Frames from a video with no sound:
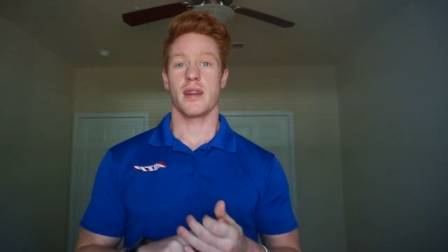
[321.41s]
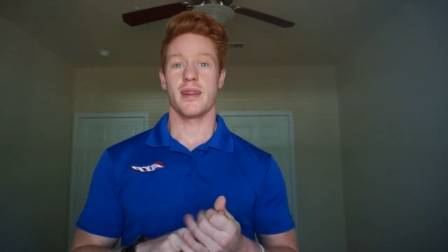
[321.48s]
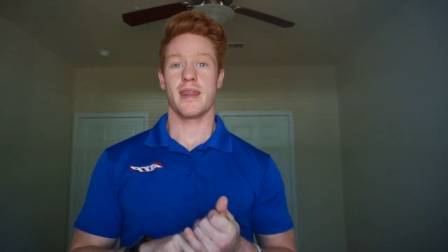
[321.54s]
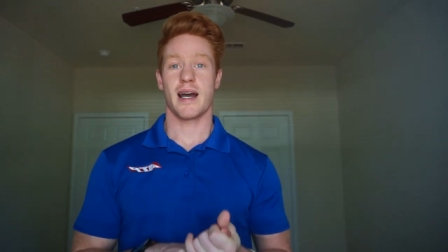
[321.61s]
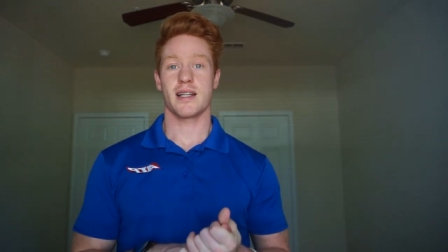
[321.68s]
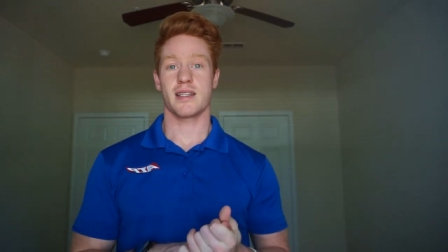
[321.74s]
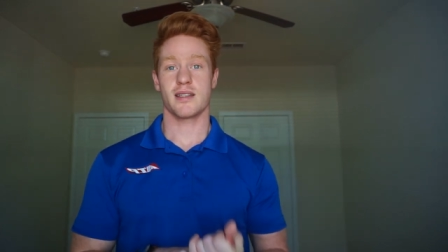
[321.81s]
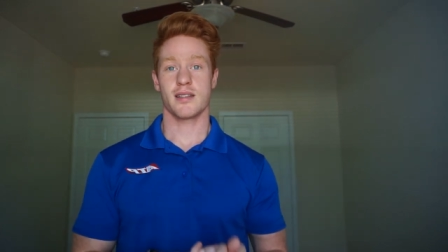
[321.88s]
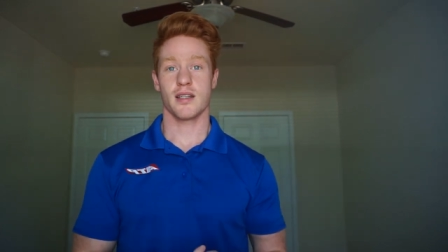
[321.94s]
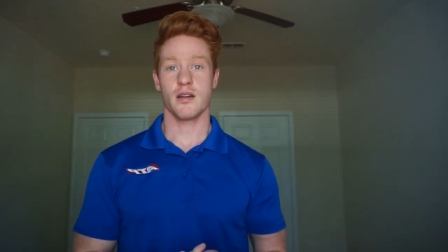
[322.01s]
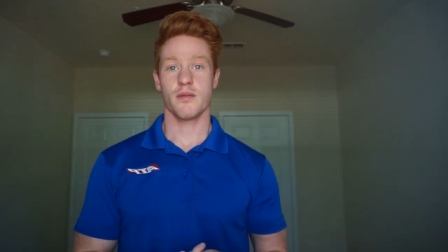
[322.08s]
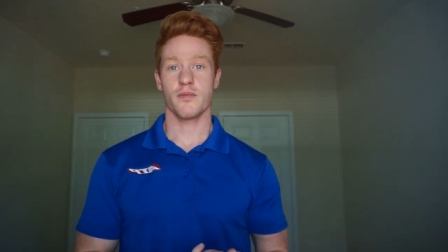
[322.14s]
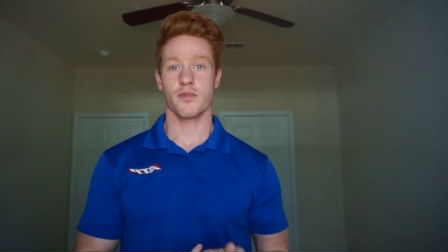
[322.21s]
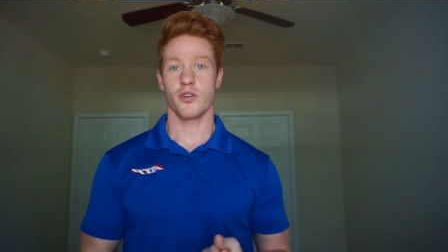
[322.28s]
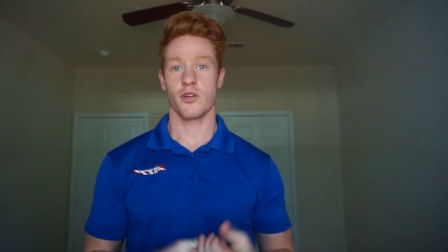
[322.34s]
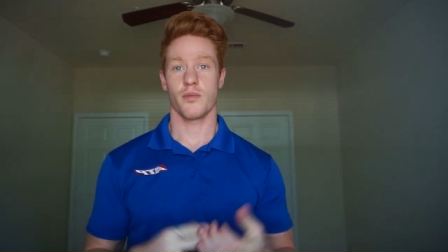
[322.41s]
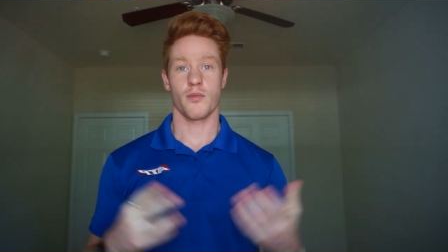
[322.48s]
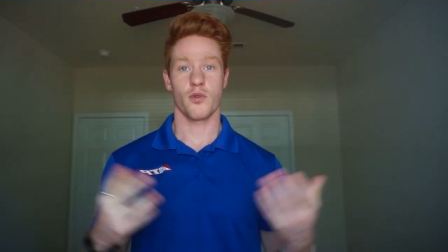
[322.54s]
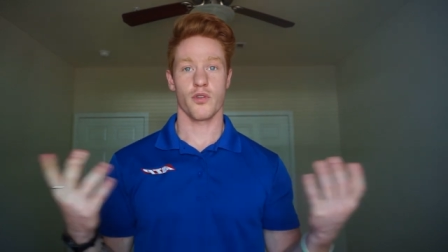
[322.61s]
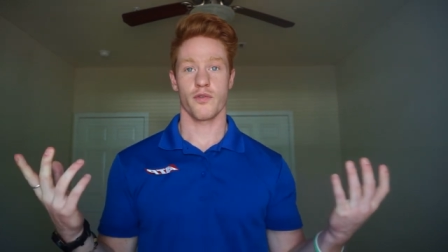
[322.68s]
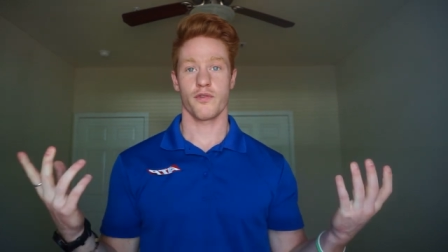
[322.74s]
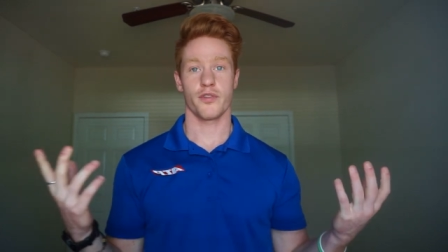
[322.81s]
that sim, you're
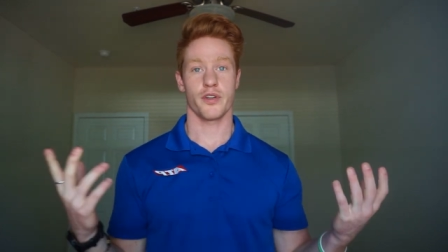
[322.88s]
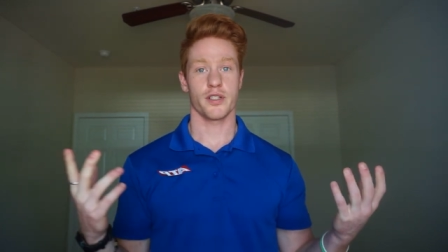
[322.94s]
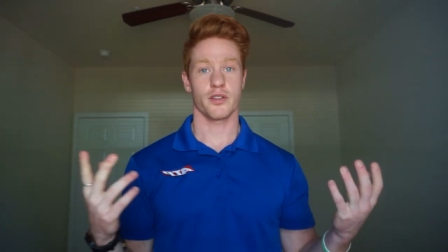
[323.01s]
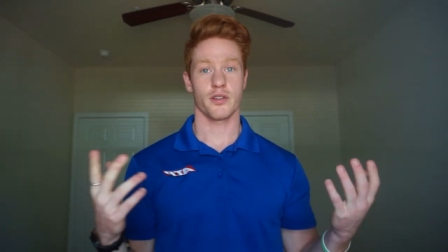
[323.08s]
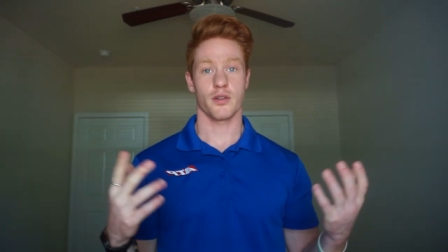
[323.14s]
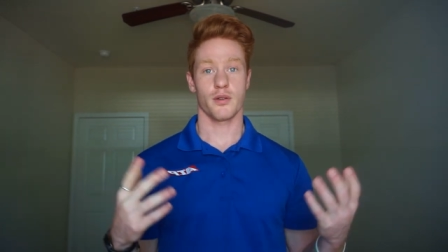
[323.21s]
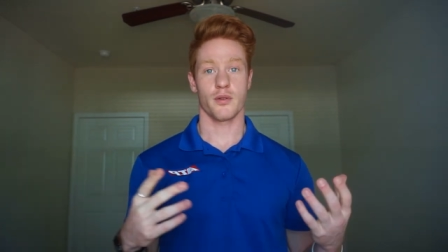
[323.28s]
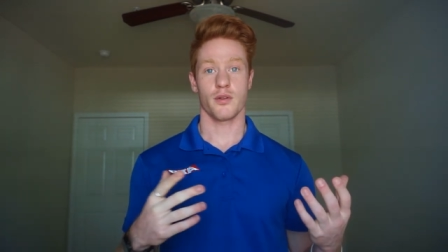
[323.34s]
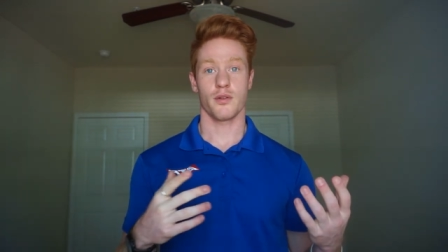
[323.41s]
more than free to